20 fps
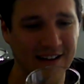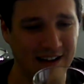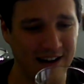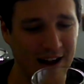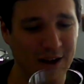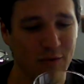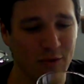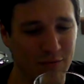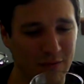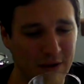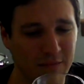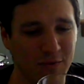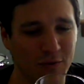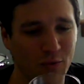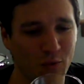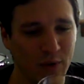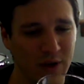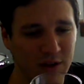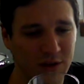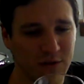and I remember
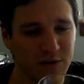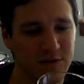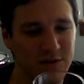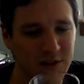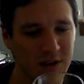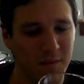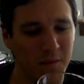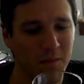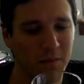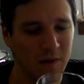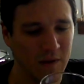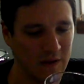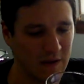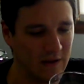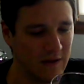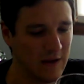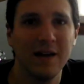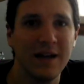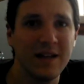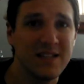we used them.
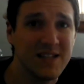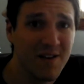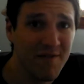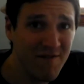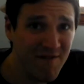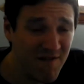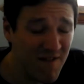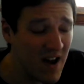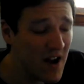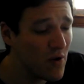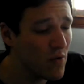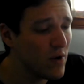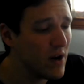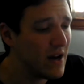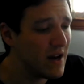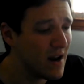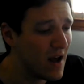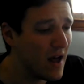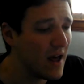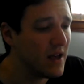It's a very
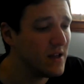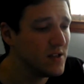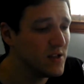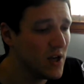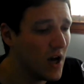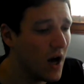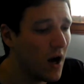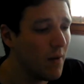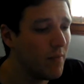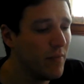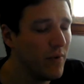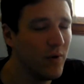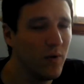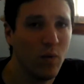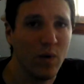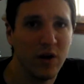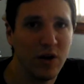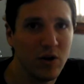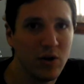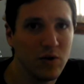nice hop
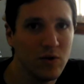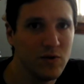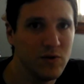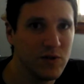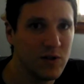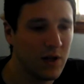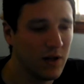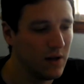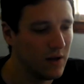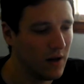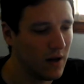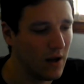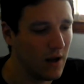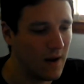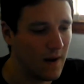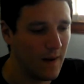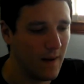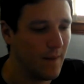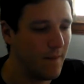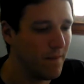when used
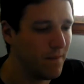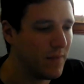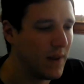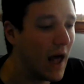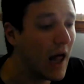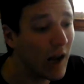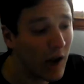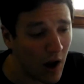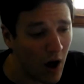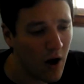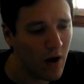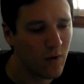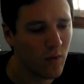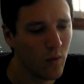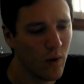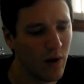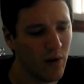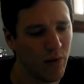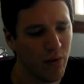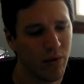along
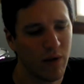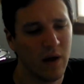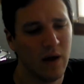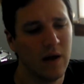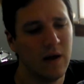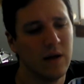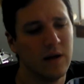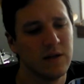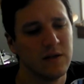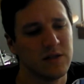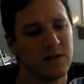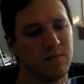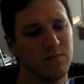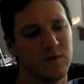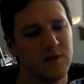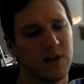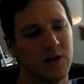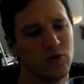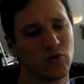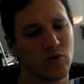with some
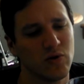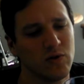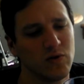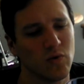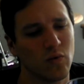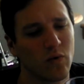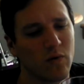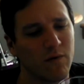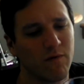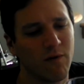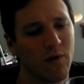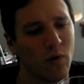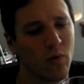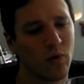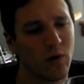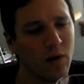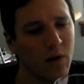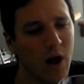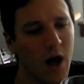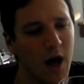citrus or
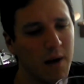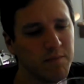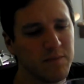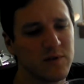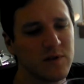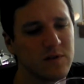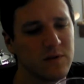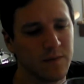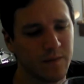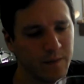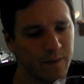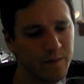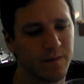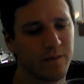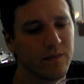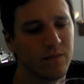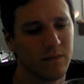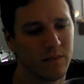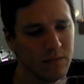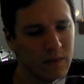floral hops.
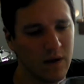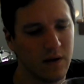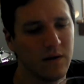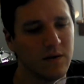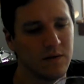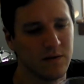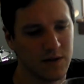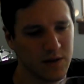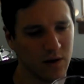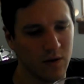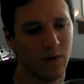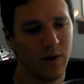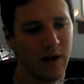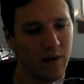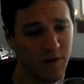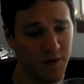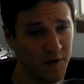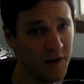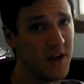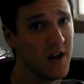So
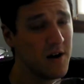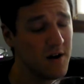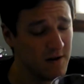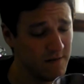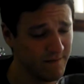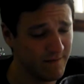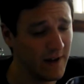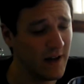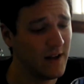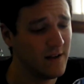it's here,